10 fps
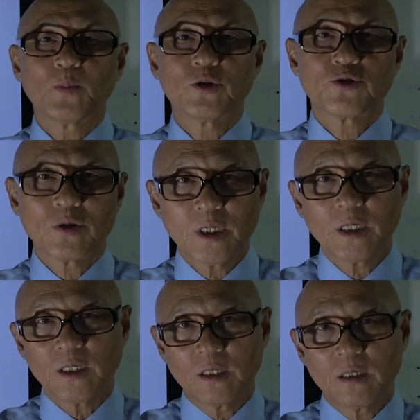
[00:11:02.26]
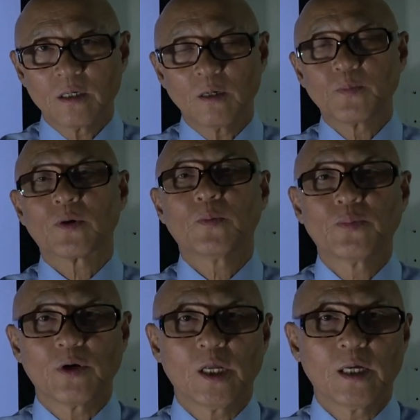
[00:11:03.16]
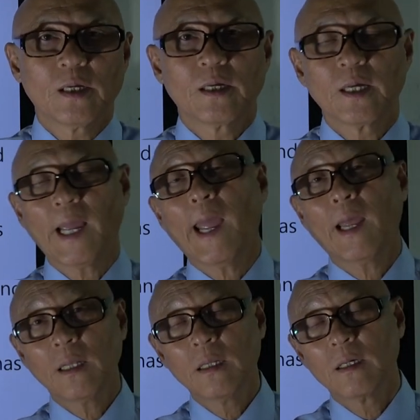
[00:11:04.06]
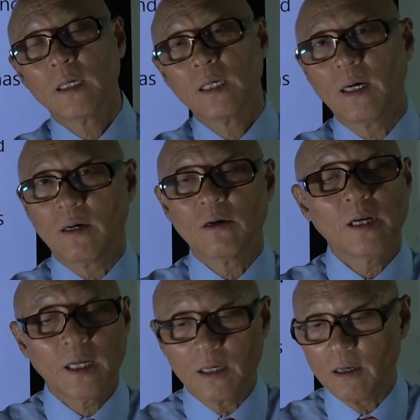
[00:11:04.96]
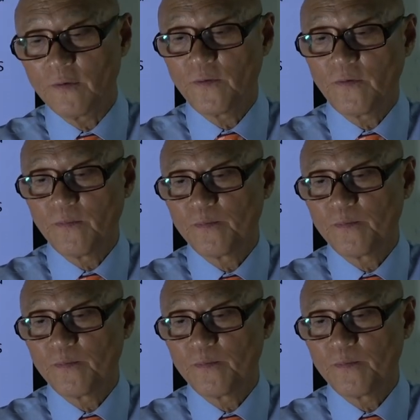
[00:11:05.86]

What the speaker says: be treated appropriately and early enough.